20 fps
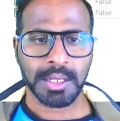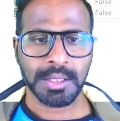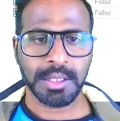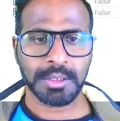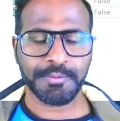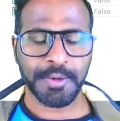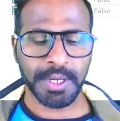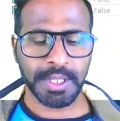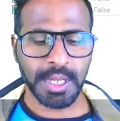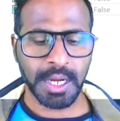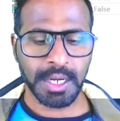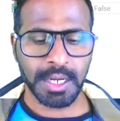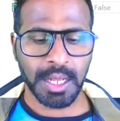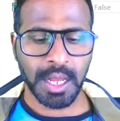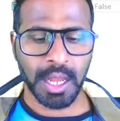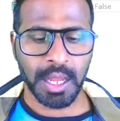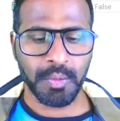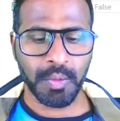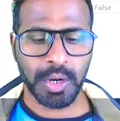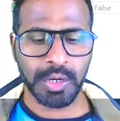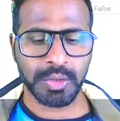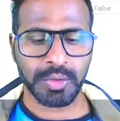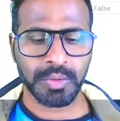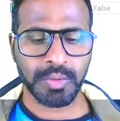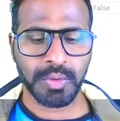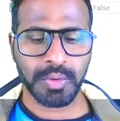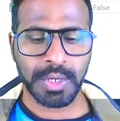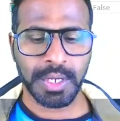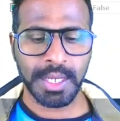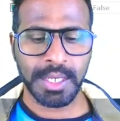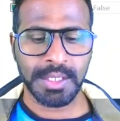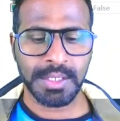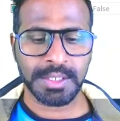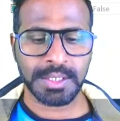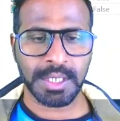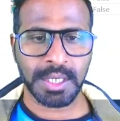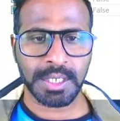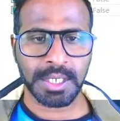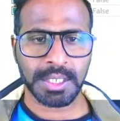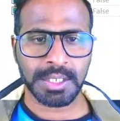For that, I want to
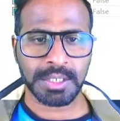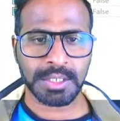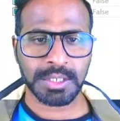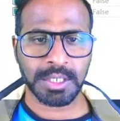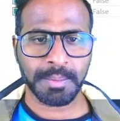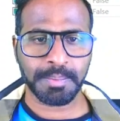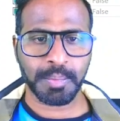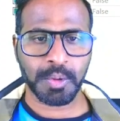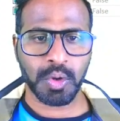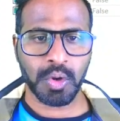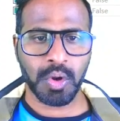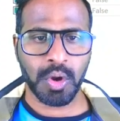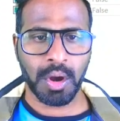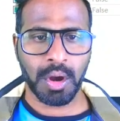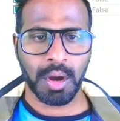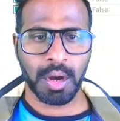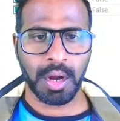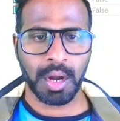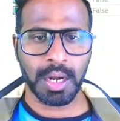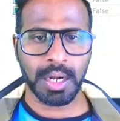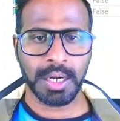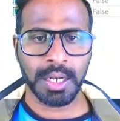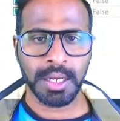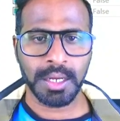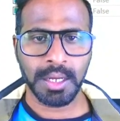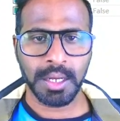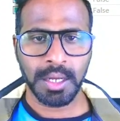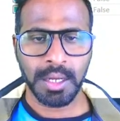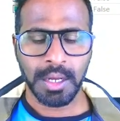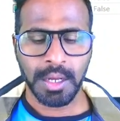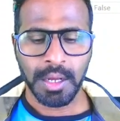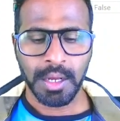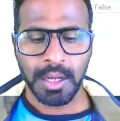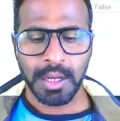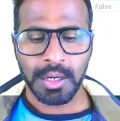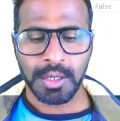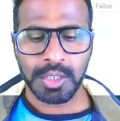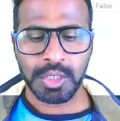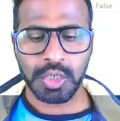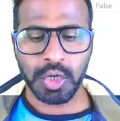insert a step called
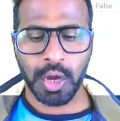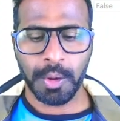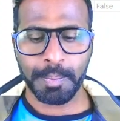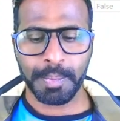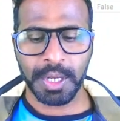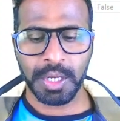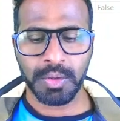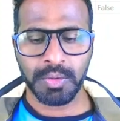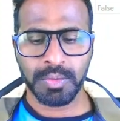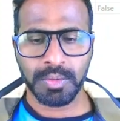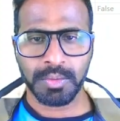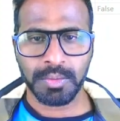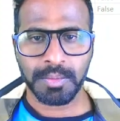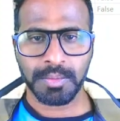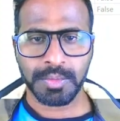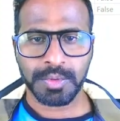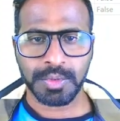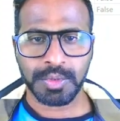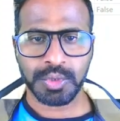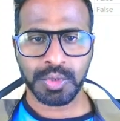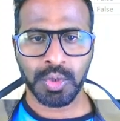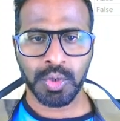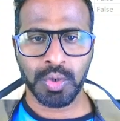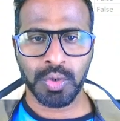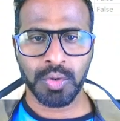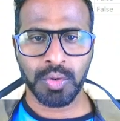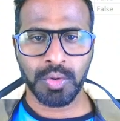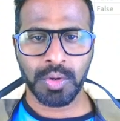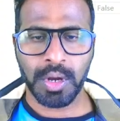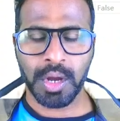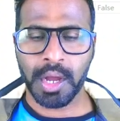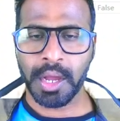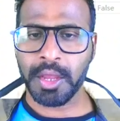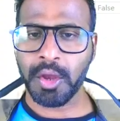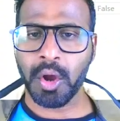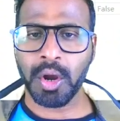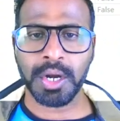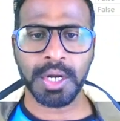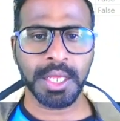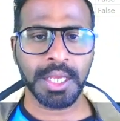top menu. So I
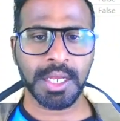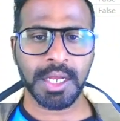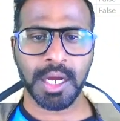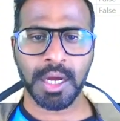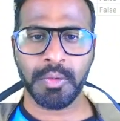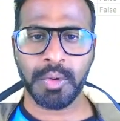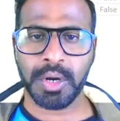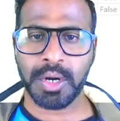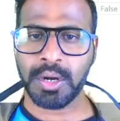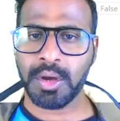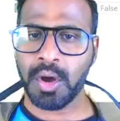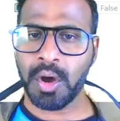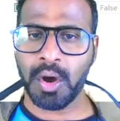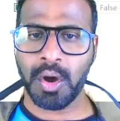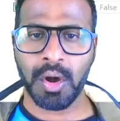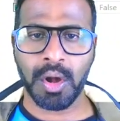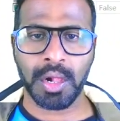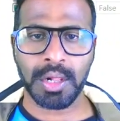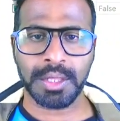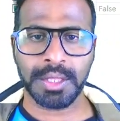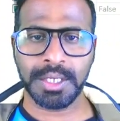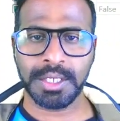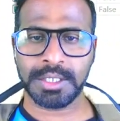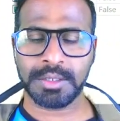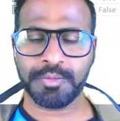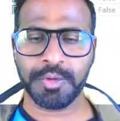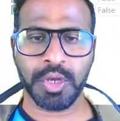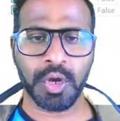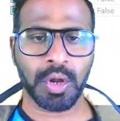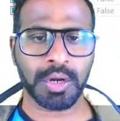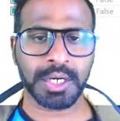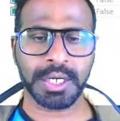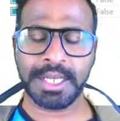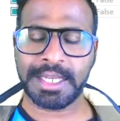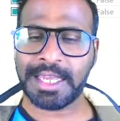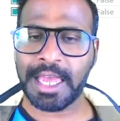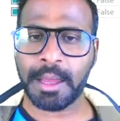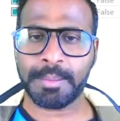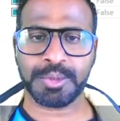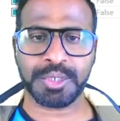already covered all these. We already
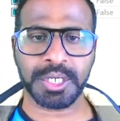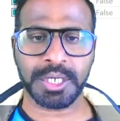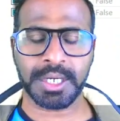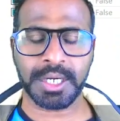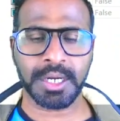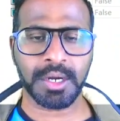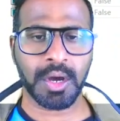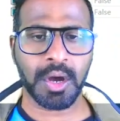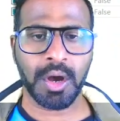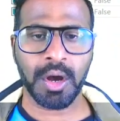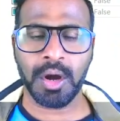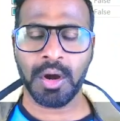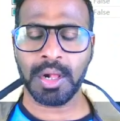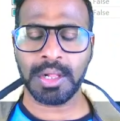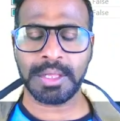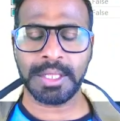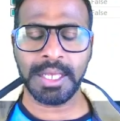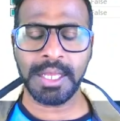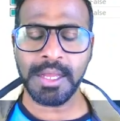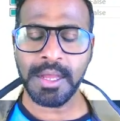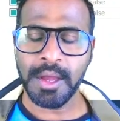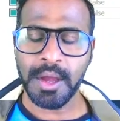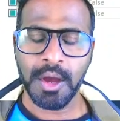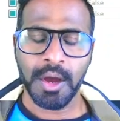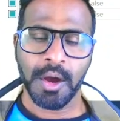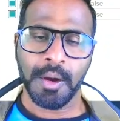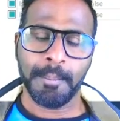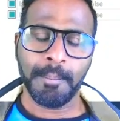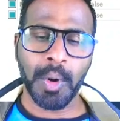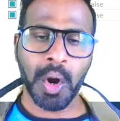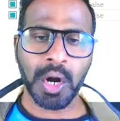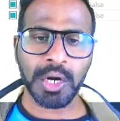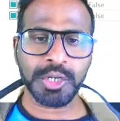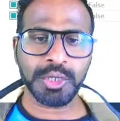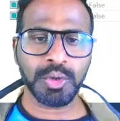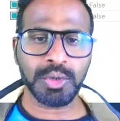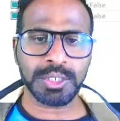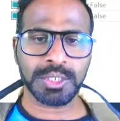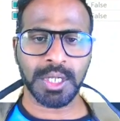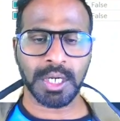captured all the
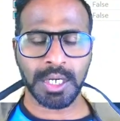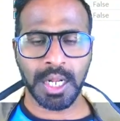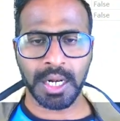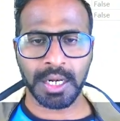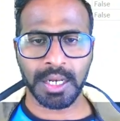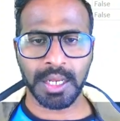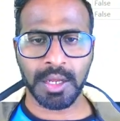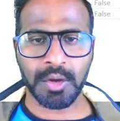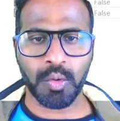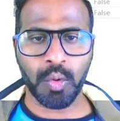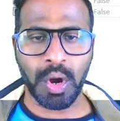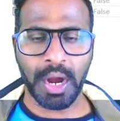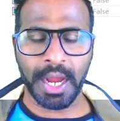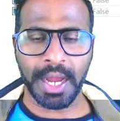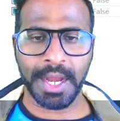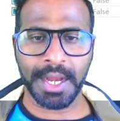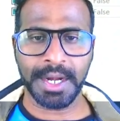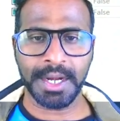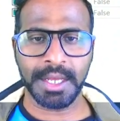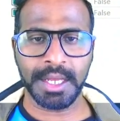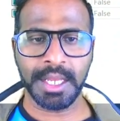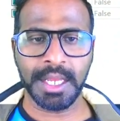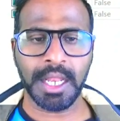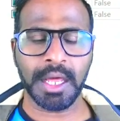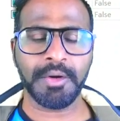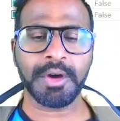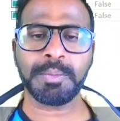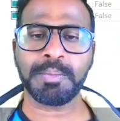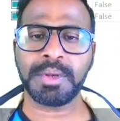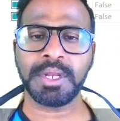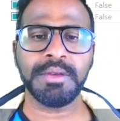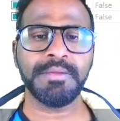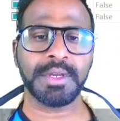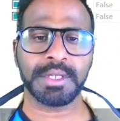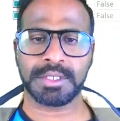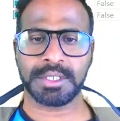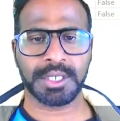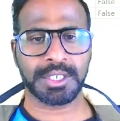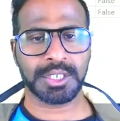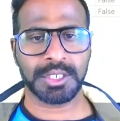modules that are required in our previous
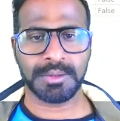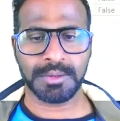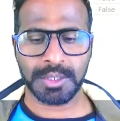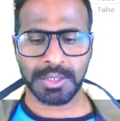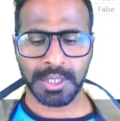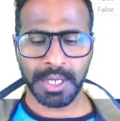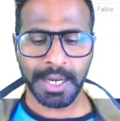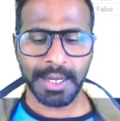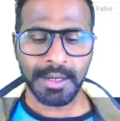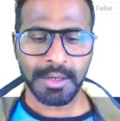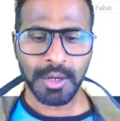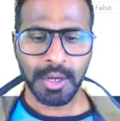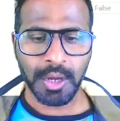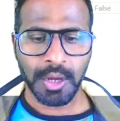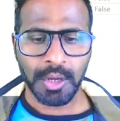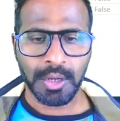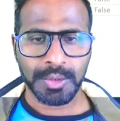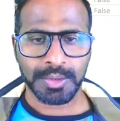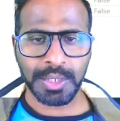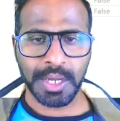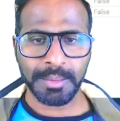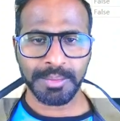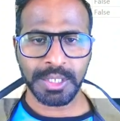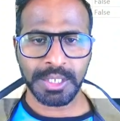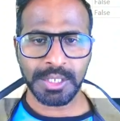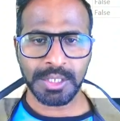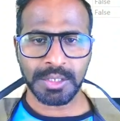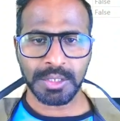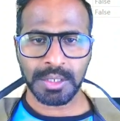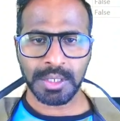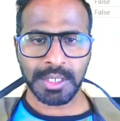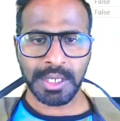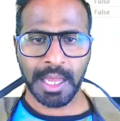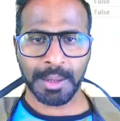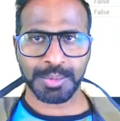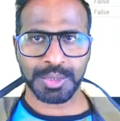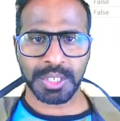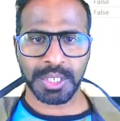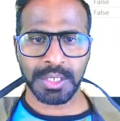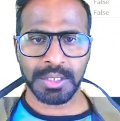sessions, right? So
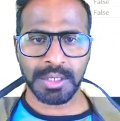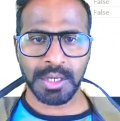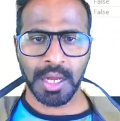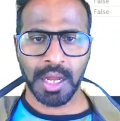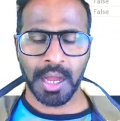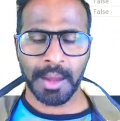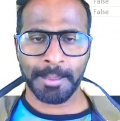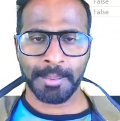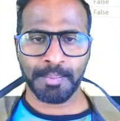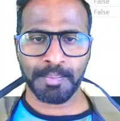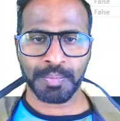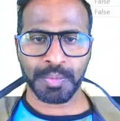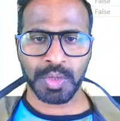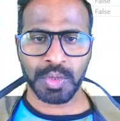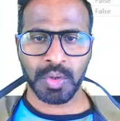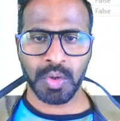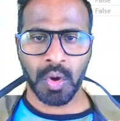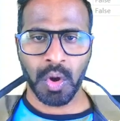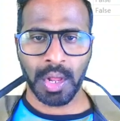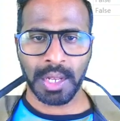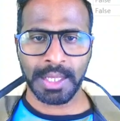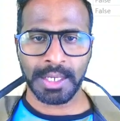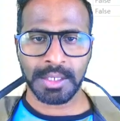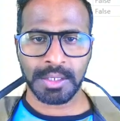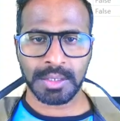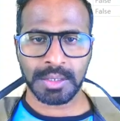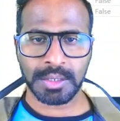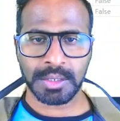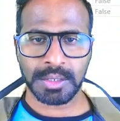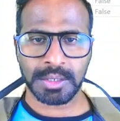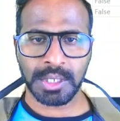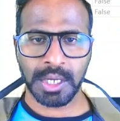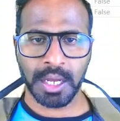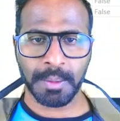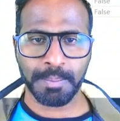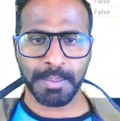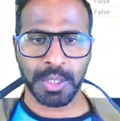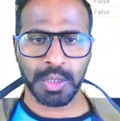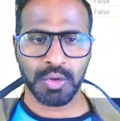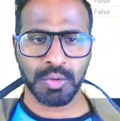I'm calling top
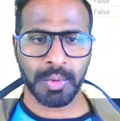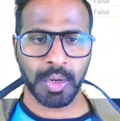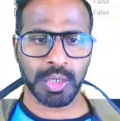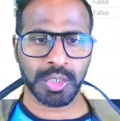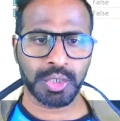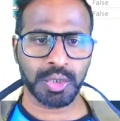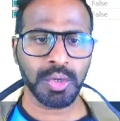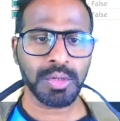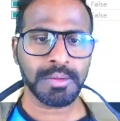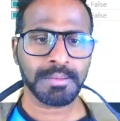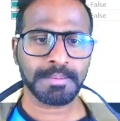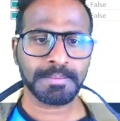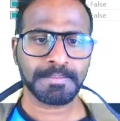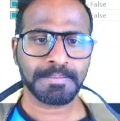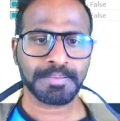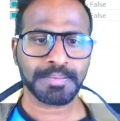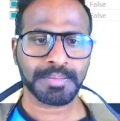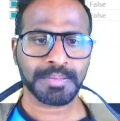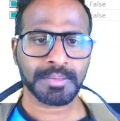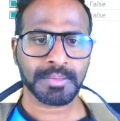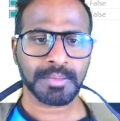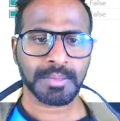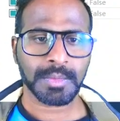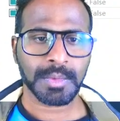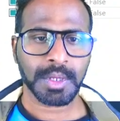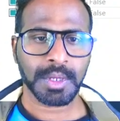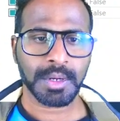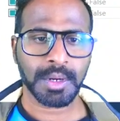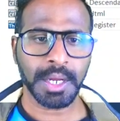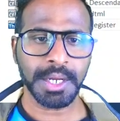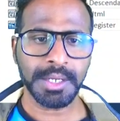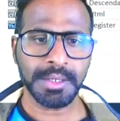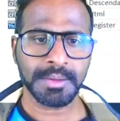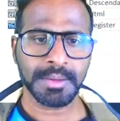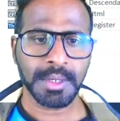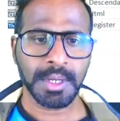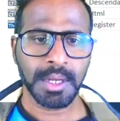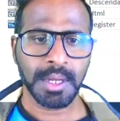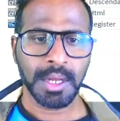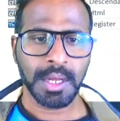menu module, right?
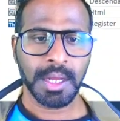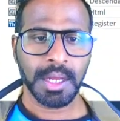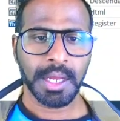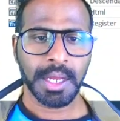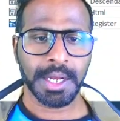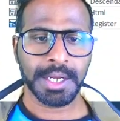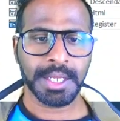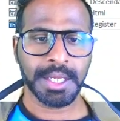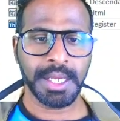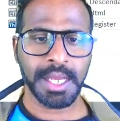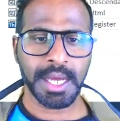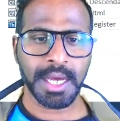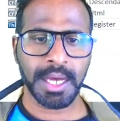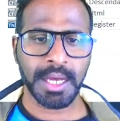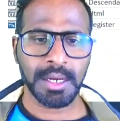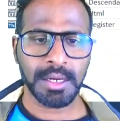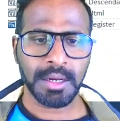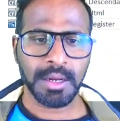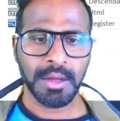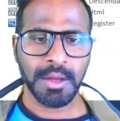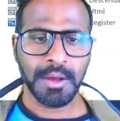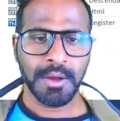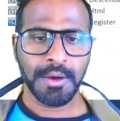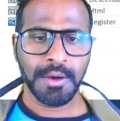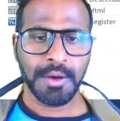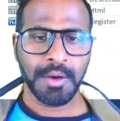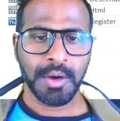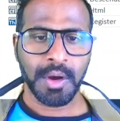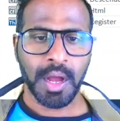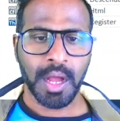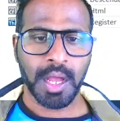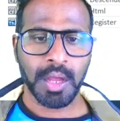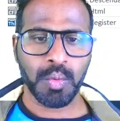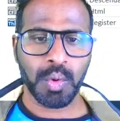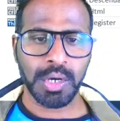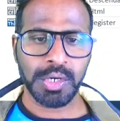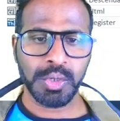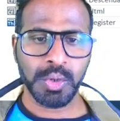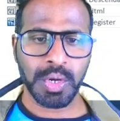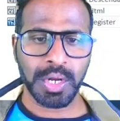And here I
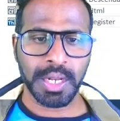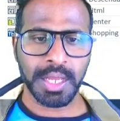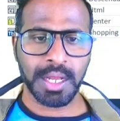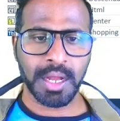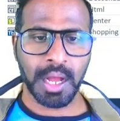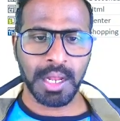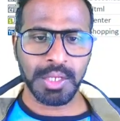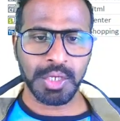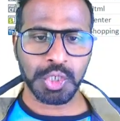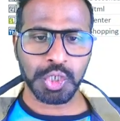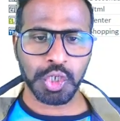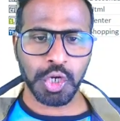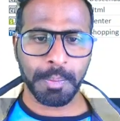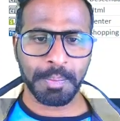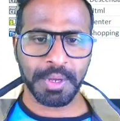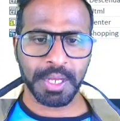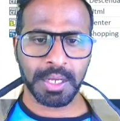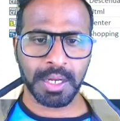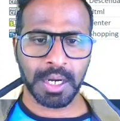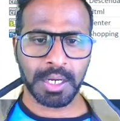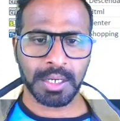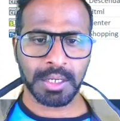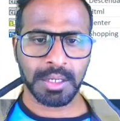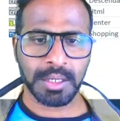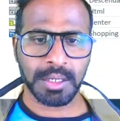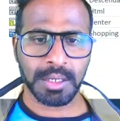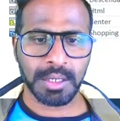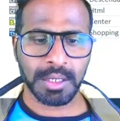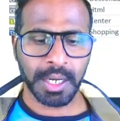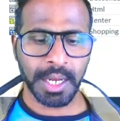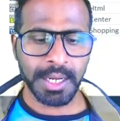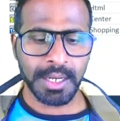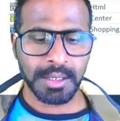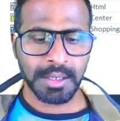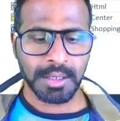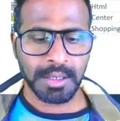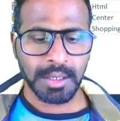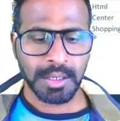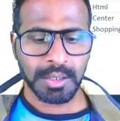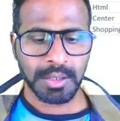want to click on shopping cart, right?
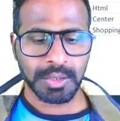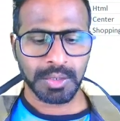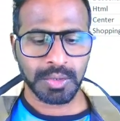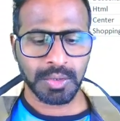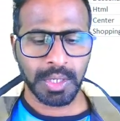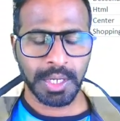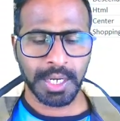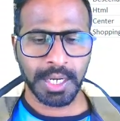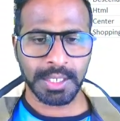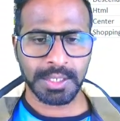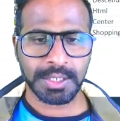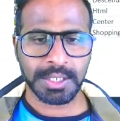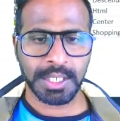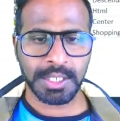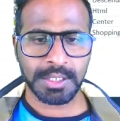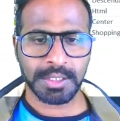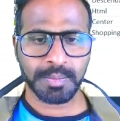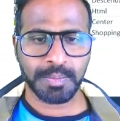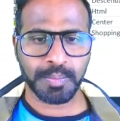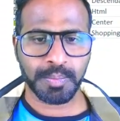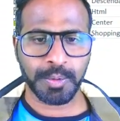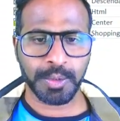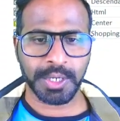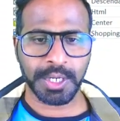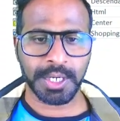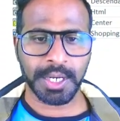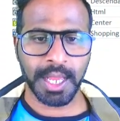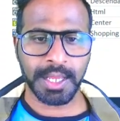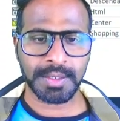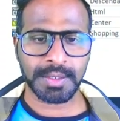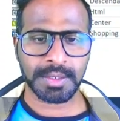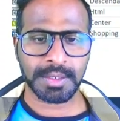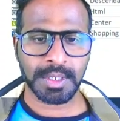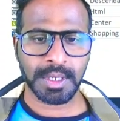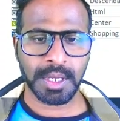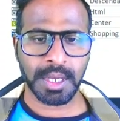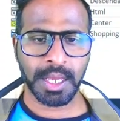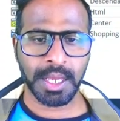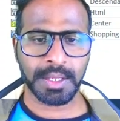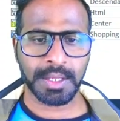So let us just put it as
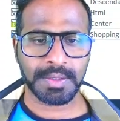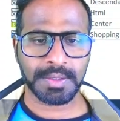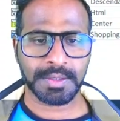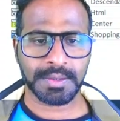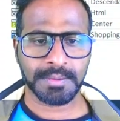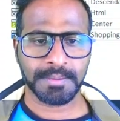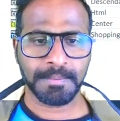X.